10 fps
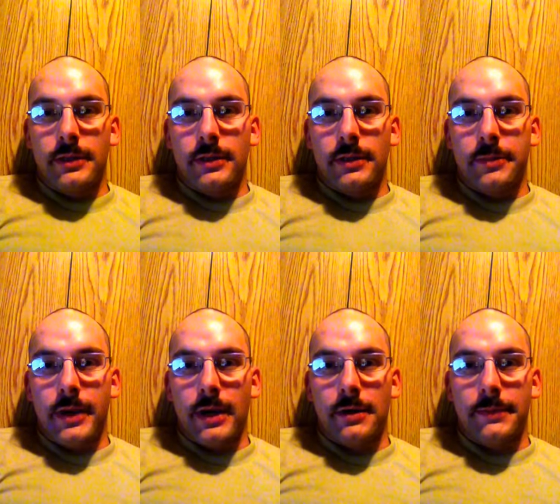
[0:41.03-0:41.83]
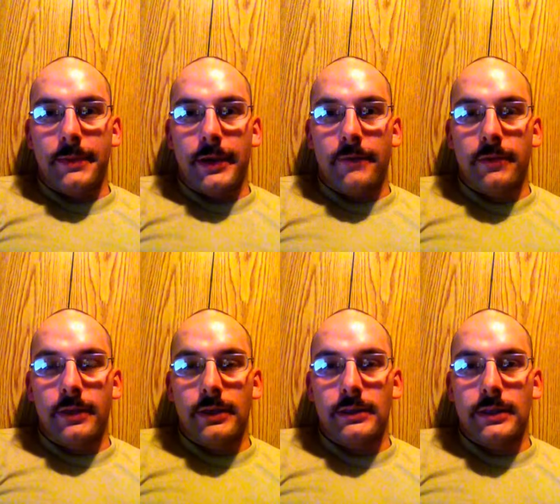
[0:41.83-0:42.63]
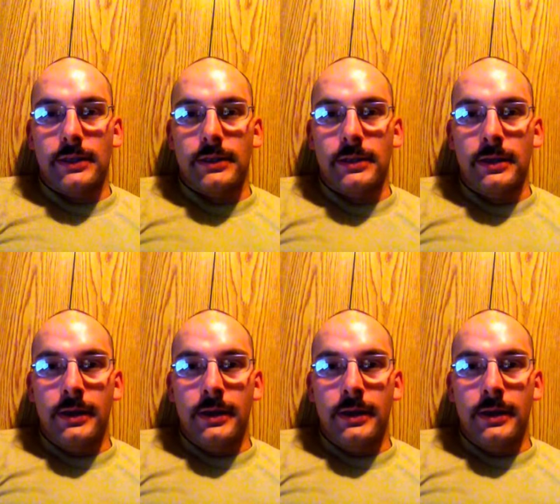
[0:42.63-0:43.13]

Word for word: to back up everything he says.